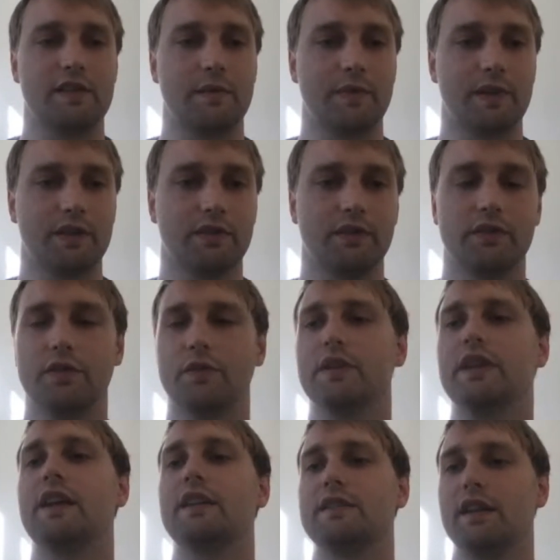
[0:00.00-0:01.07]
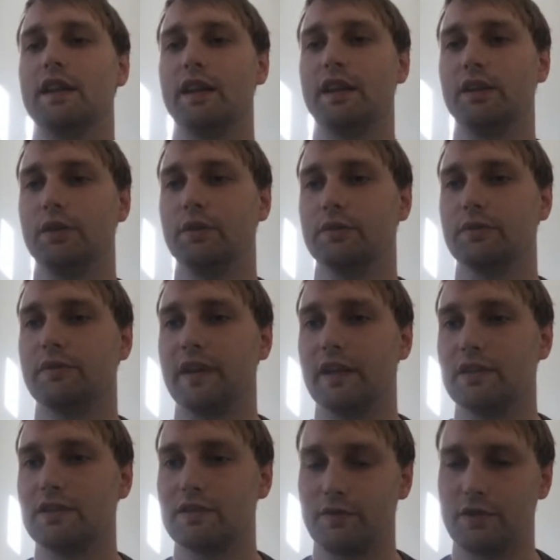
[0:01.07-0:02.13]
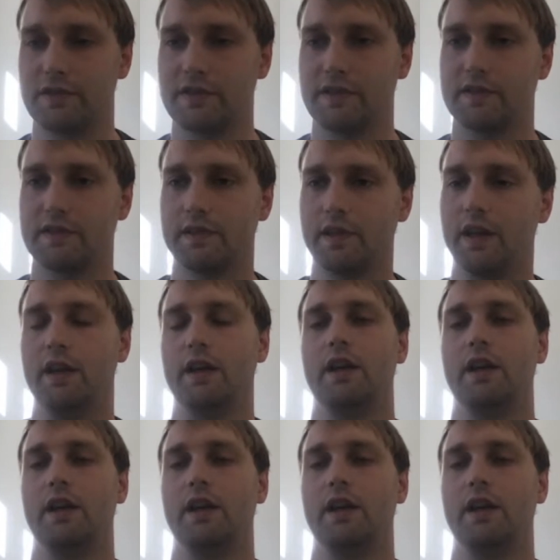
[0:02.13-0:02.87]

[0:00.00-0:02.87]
something, a loan fails, for instance.